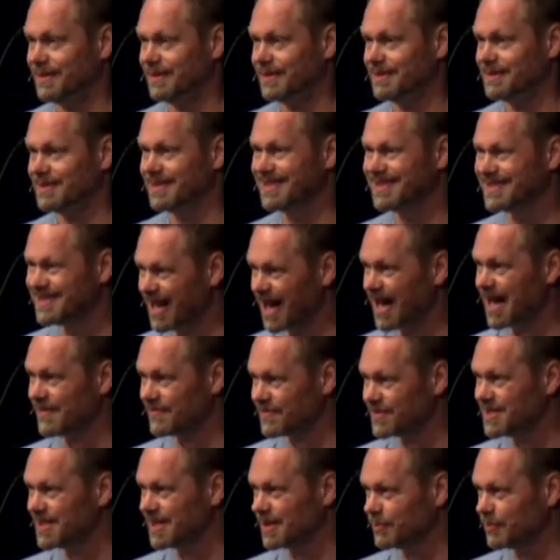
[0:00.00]
to
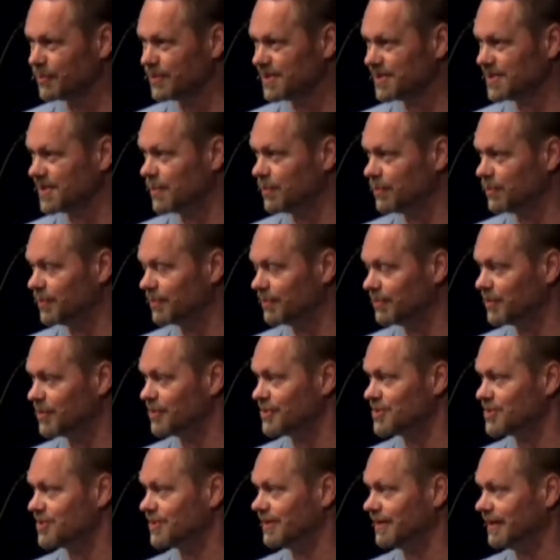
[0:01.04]
dive deep with someone
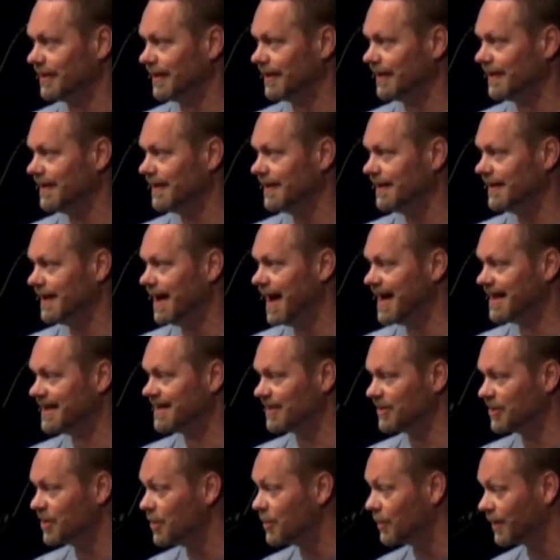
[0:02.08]
personally. I
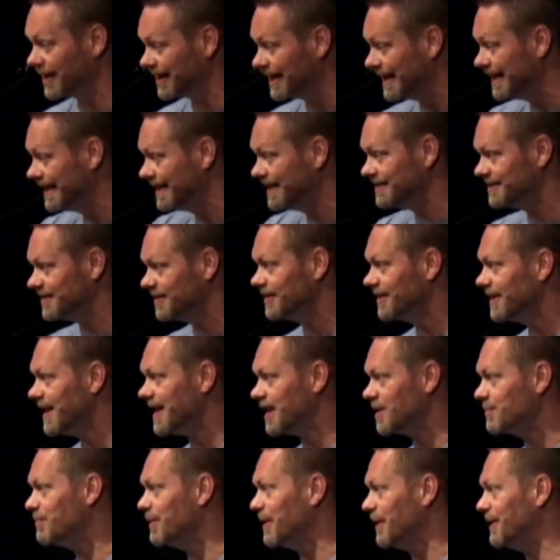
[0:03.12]
can go and hit the
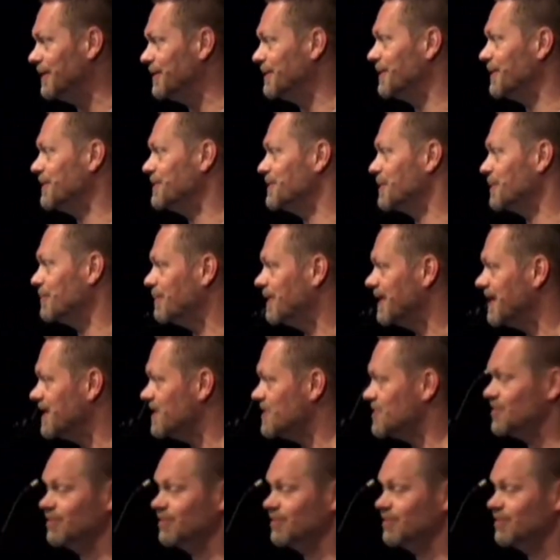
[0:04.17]
like button on your page